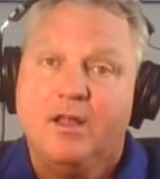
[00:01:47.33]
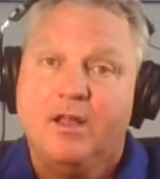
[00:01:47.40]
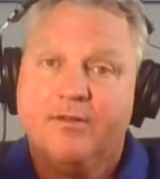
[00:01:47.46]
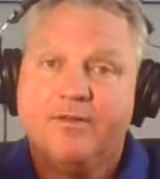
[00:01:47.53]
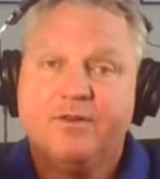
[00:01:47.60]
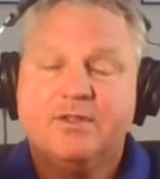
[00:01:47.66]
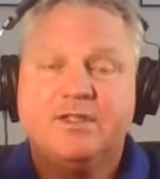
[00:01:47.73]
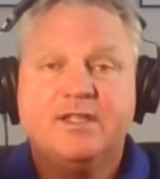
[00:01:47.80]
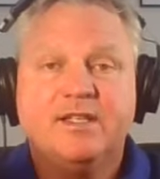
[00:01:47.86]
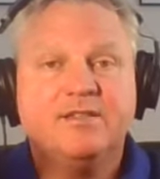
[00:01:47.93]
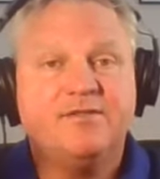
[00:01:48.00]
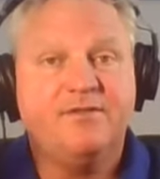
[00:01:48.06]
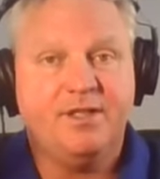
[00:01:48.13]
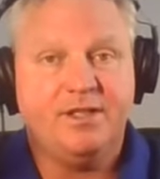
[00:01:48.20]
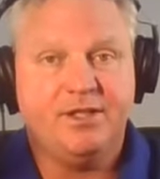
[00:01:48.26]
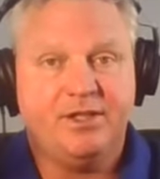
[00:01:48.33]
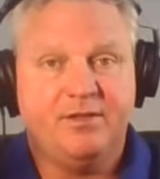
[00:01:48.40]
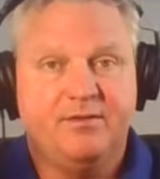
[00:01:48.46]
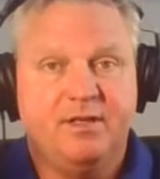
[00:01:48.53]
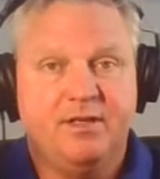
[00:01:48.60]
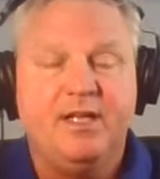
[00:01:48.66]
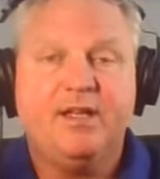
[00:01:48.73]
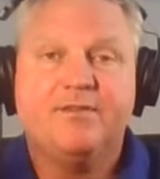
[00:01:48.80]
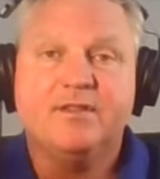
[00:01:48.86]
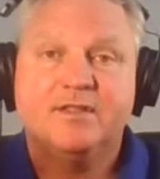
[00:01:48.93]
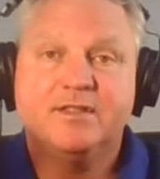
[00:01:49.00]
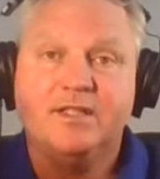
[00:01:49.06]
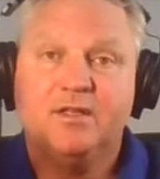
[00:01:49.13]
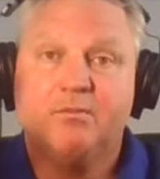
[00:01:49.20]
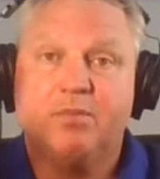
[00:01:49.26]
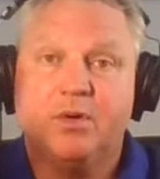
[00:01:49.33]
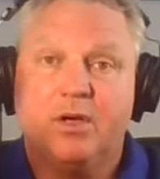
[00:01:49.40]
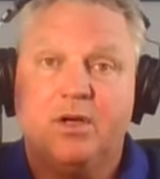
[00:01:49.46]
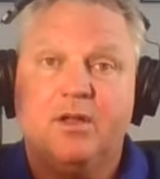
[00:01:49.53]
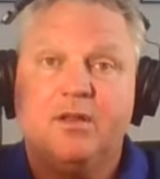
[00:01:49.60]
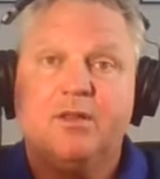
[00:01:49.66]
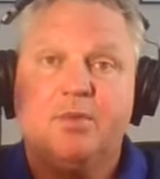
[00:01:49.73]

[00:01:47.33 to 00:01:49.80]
The first thing is vision, right? You have to see the ball,